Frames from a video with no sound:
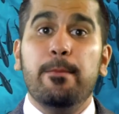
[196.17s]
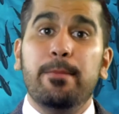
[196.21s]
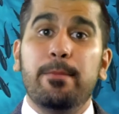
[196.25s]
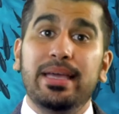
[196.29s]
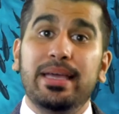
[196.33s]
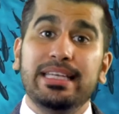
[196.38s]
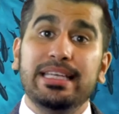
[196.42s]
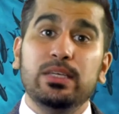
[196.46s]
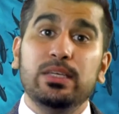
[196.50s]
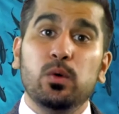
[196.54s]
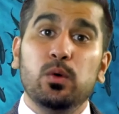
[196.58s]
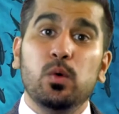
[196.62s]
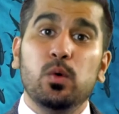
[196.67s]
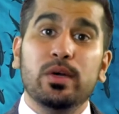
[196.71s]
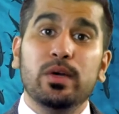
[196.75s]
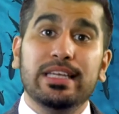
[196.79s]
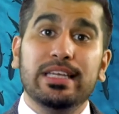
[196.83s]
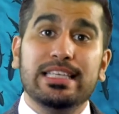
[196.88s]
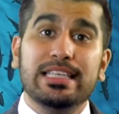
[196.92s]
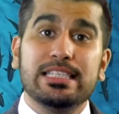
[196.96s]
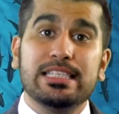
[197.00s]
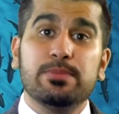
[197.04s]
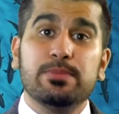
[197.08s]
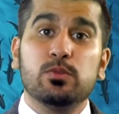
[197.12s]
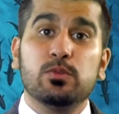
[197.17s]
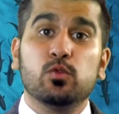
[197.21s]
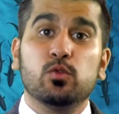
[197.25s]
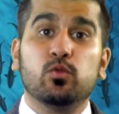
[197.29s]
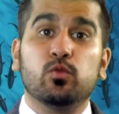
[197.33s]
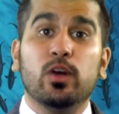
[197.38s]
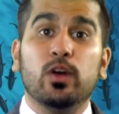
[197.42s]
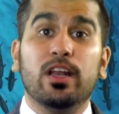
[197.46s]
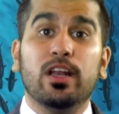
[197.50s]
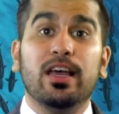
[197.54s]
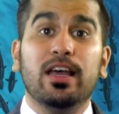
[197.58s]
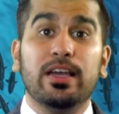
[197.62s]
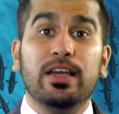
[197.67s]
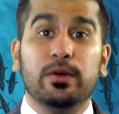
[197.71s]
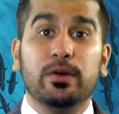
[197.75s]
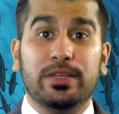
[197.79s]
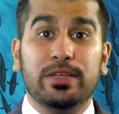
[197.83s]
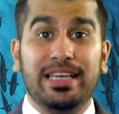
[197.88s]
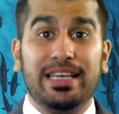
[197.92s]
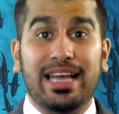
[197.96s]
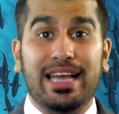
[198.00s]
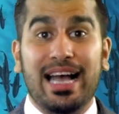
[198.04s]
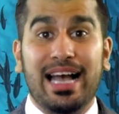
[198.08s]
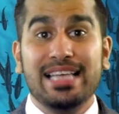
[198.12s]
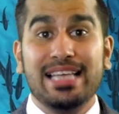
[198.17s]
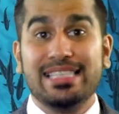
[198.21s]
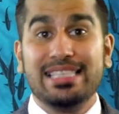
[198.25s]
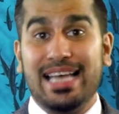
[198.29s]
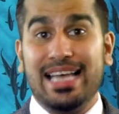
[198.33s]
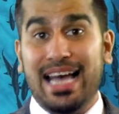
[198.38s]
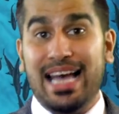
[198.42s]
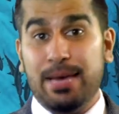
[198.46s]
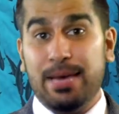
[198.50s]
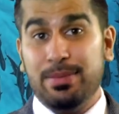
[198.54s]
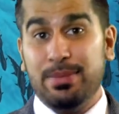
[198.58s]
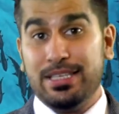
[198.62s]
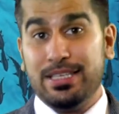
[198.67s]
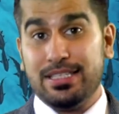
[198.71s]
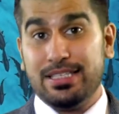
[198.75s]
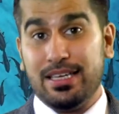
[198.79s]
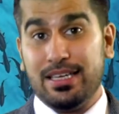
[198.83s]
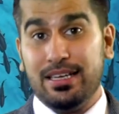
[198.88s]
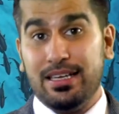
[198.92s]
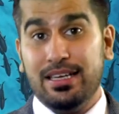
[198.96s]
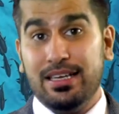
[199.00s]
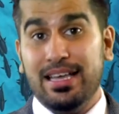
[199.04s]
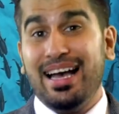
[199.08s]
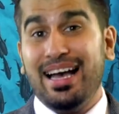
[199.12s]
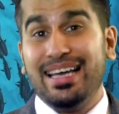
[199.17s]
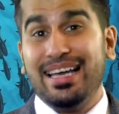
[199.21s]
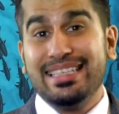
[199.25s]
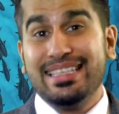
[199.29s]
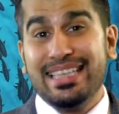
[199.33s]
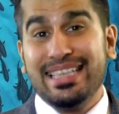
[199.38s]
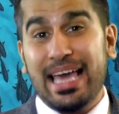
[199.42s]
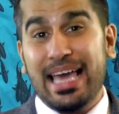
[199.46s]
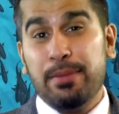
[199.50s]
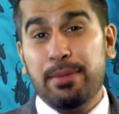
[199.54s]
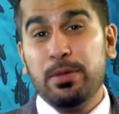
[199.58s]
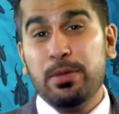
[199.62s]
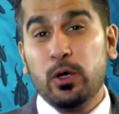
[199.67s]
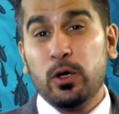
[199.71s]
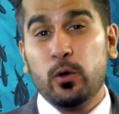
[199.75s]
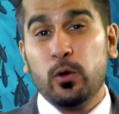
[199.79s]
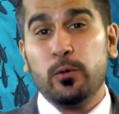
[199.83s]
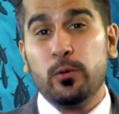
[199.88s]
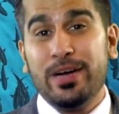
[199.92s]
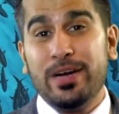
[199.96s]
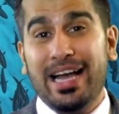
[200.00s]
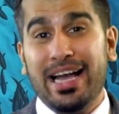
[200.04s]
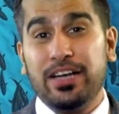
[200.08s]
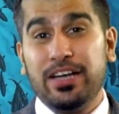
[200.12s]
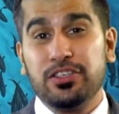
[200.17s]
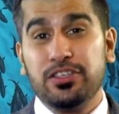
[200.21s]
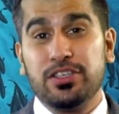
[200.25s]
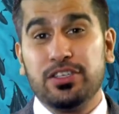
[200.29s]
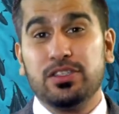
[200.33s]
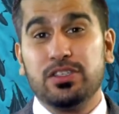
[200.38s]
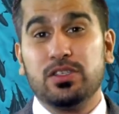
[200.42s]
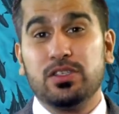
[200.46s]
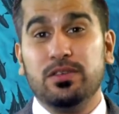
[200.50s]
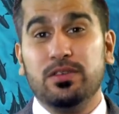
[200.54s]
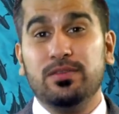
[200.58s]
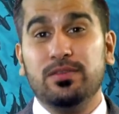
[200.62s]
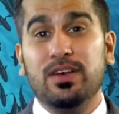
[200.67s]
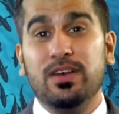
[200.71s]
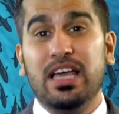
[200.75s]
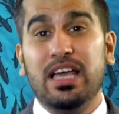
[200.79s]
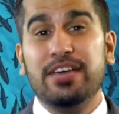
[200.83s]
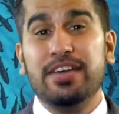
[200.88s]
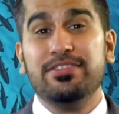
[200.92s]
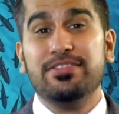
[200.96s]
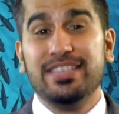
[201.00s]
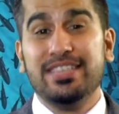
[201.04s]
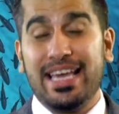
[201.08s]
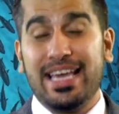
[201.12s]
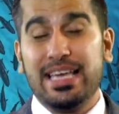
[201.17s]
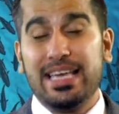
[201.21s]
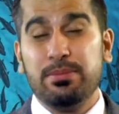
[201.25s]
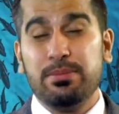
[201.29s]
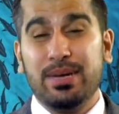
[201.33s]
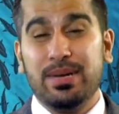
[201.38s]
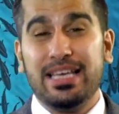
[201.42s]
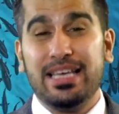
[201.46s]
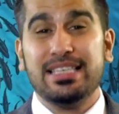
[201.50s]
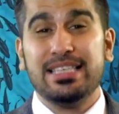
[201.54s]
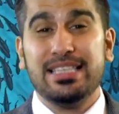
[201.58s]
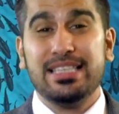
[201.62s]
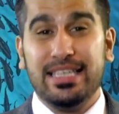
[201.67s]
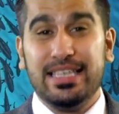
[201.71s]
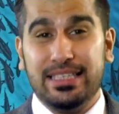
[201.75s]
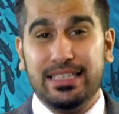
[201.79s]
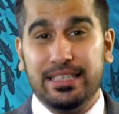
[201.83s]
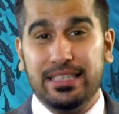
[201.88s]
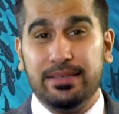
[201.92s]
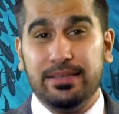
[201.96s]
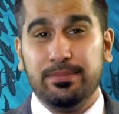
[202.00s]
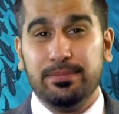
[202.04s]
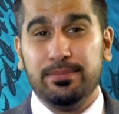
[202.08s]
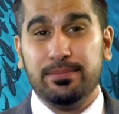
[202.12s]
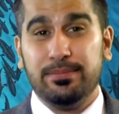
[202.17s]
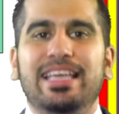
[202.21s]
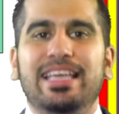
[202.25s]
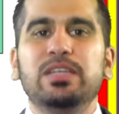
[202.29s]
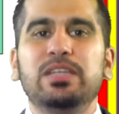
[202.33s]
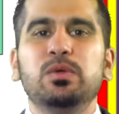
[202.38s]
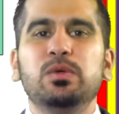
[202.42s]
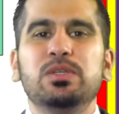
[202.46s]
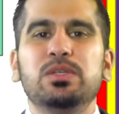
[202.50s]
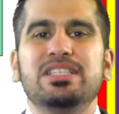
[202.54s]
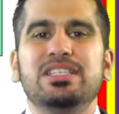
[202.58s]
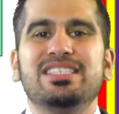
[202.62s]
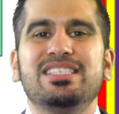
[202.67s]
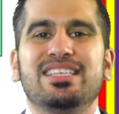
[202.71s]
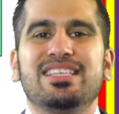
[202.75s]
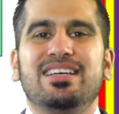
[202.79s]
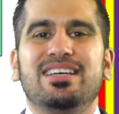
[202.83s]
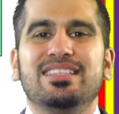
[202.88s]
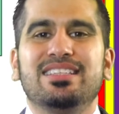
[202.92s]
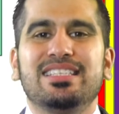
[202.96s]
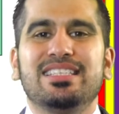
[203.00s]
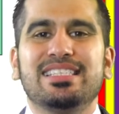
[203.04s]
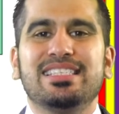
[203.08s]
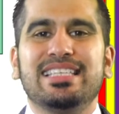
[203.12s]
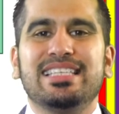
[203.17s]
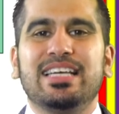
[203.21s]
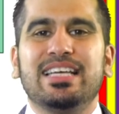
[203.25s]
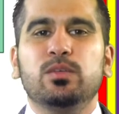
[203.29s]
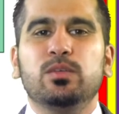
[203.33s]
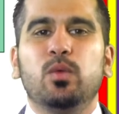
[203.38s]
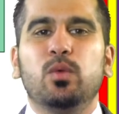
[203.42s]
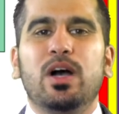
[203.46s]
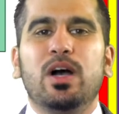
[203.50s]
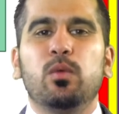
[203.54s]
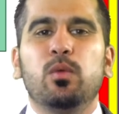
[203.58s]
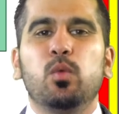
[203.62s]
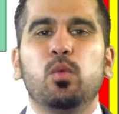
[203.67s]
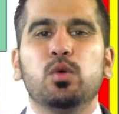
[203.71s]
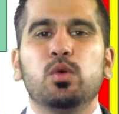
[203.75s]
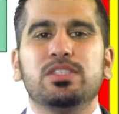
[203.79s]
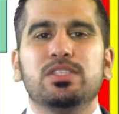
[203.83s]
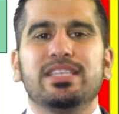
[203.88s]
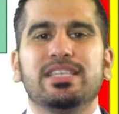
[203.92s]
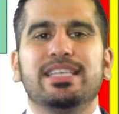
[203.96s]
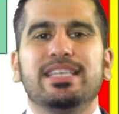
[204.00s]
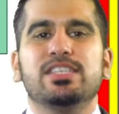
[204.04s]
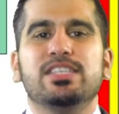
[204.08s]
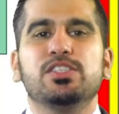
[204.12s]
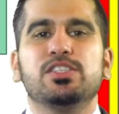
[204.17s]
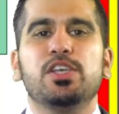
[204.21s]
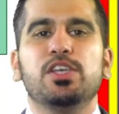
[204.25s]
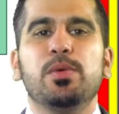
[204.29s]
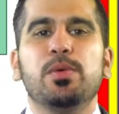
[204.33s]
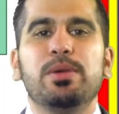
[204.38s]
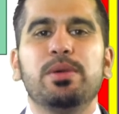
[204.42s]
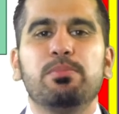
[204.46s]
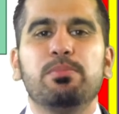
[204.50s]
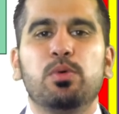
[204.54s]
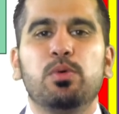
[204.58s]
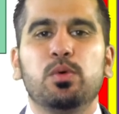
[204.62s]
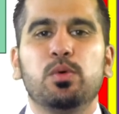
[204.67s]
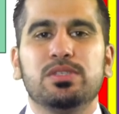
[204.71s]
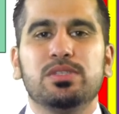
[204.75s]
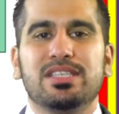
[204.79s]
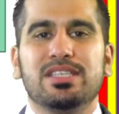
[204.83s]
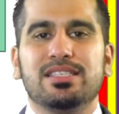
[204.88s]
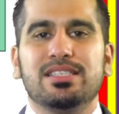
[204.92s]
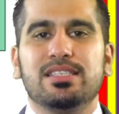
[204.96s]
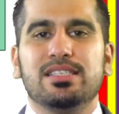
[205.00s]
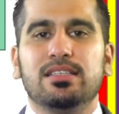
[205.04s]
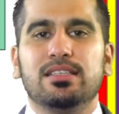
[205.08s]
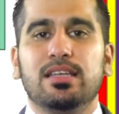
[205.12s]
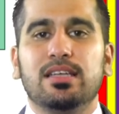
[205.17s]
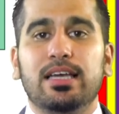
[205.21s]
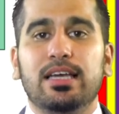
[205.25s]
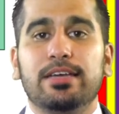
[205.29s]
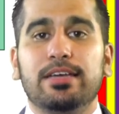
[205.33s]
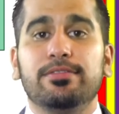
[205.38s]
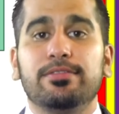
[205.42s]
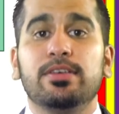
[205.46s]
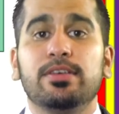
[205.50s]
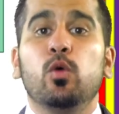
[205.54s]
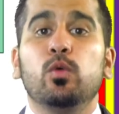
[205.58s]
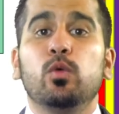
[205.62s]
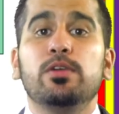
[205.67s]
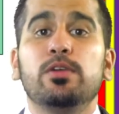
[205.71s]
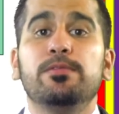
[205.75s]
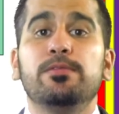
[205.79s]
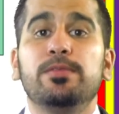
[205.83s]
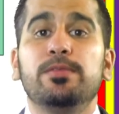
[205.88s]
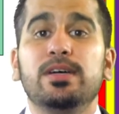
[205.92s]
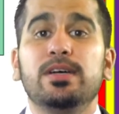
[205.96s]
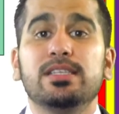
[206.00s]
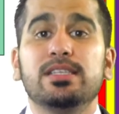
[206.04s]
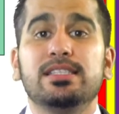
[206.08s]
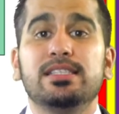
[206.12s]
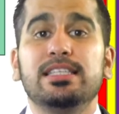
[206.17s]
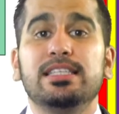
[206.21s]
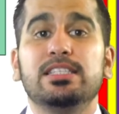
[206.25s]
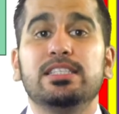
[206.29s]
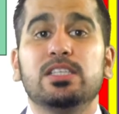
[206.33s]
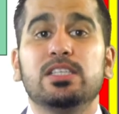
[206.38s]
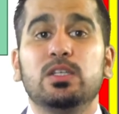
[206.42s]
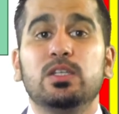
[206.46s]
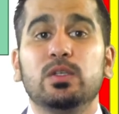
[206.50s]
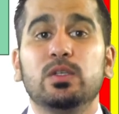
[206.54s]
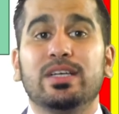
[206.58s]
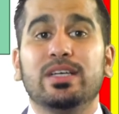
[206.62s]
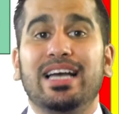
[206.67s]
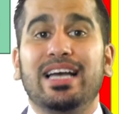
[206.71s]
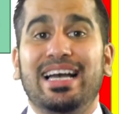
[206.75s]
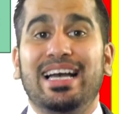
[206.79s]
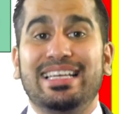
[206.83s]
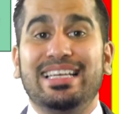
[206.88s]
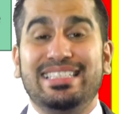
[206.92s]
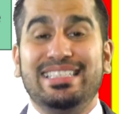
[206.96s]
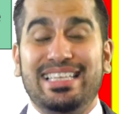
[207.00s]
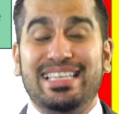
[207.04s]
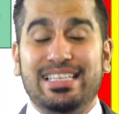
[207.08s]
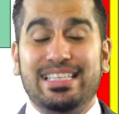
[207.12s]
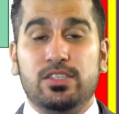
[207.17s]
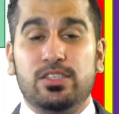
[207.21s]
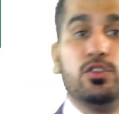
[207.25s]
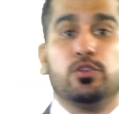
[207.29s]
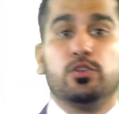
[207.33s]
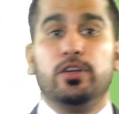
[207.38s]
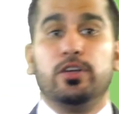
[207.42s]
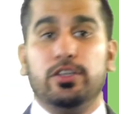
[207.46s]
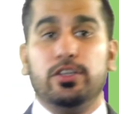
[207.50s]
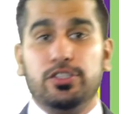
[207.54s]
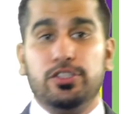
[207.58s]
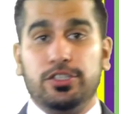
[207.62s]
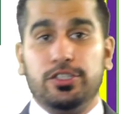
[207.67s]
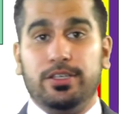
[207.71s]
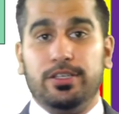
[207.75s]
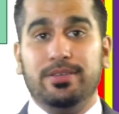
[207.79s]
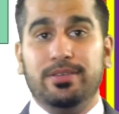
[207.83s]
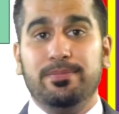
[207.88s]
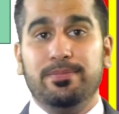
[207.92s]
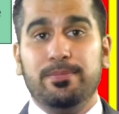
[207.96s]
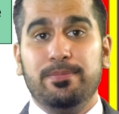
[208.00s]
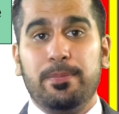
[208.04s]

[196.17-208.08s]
Many organisms rely on it as a habitat, and chemical reactions of life take place in it. In order to understand why water is so important to life, we first need to look at its structure.